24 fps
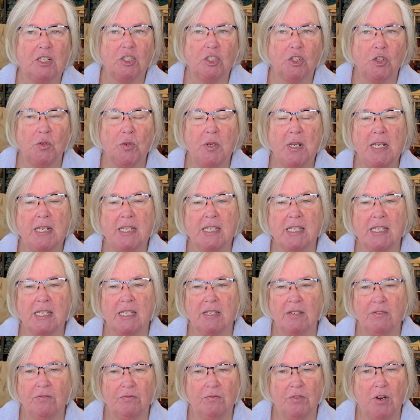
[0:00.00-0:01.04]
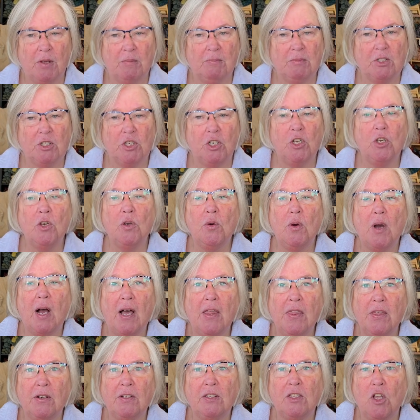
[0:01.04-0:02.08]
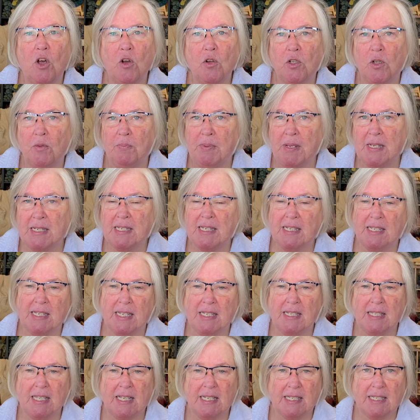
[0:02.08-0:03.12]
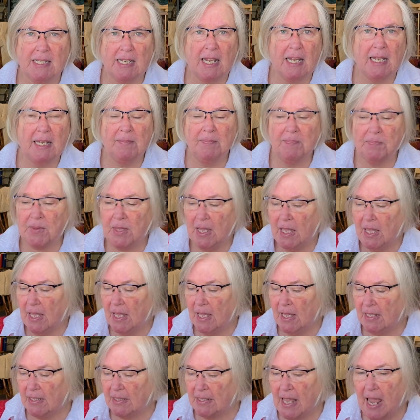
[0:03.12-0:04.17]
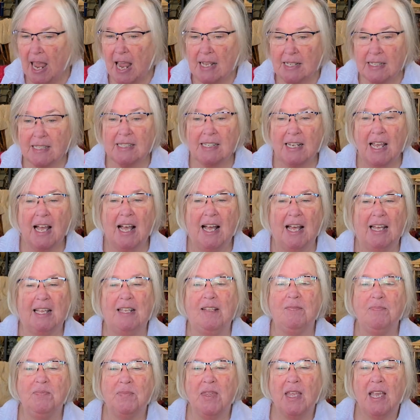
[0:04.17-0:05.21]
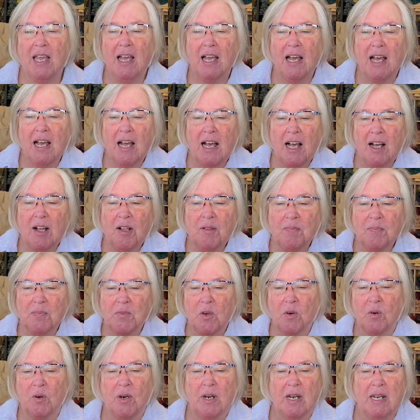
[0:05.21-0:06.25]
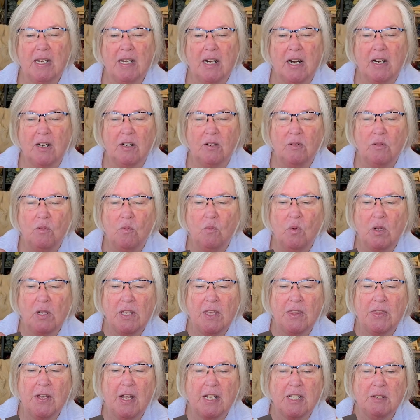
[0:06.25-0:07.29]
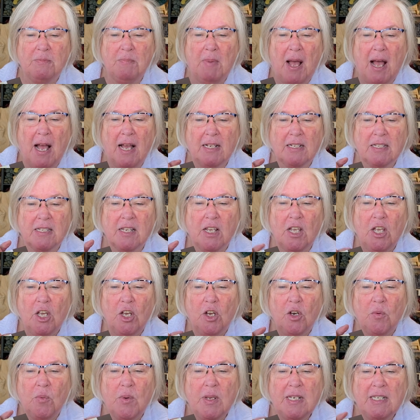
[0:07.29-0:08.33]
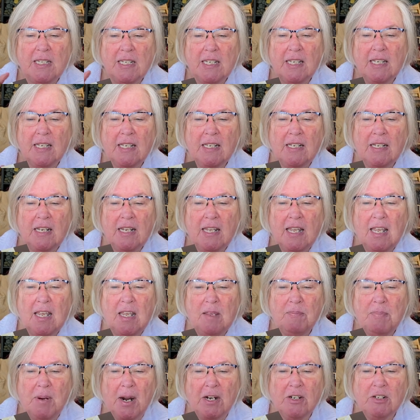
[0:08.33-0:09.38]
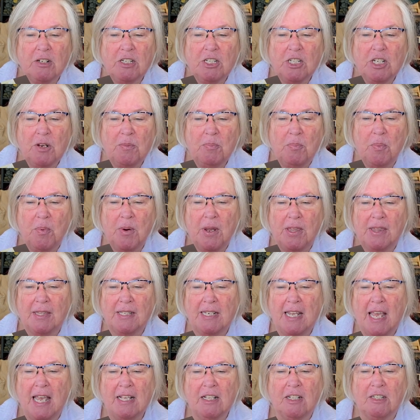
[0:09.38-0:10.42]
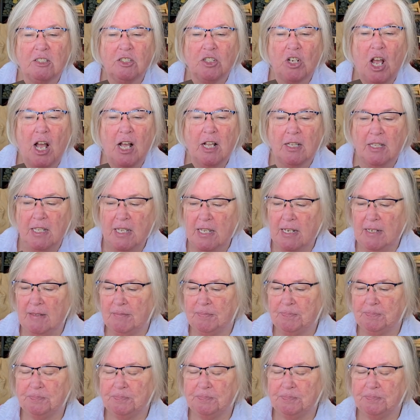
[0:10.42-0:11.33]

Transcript: treats from two other local businesses this time. Last time, or in our Woolly Thoughts box, we did a partnership with Tangle Chocolate